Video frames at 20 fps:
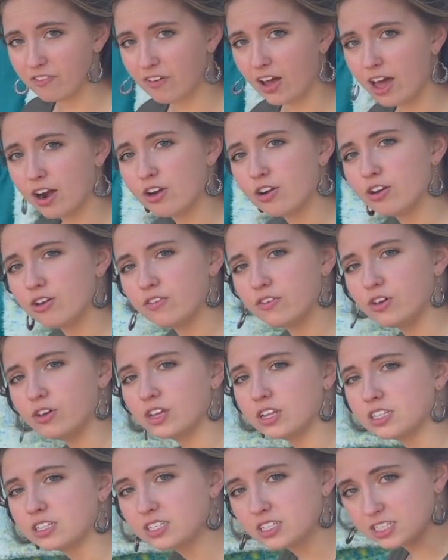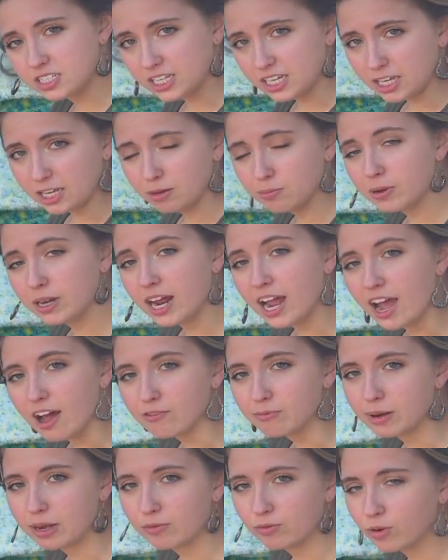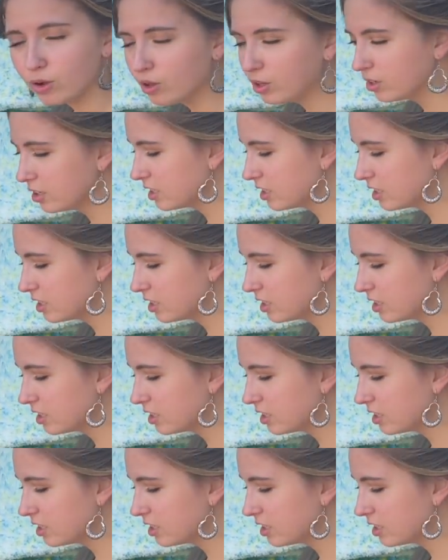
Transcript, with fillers: I don't know if you can see, but I have my roller